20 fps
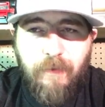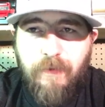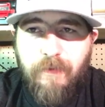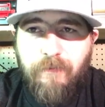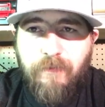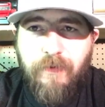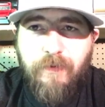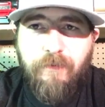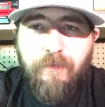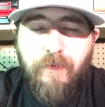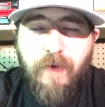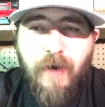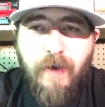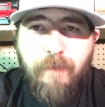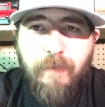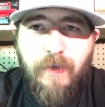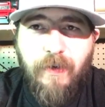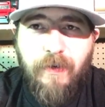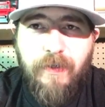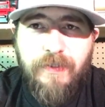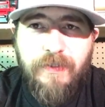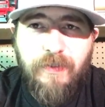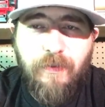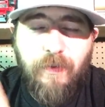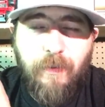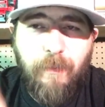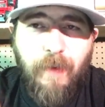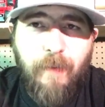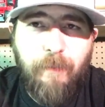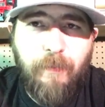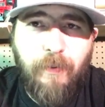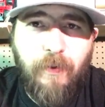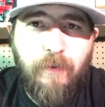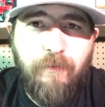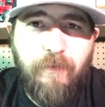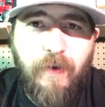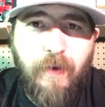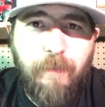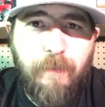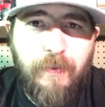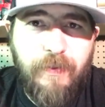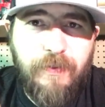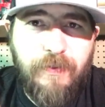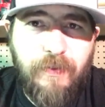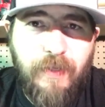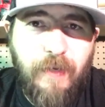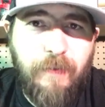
If you find me on Instagram, my profile picture,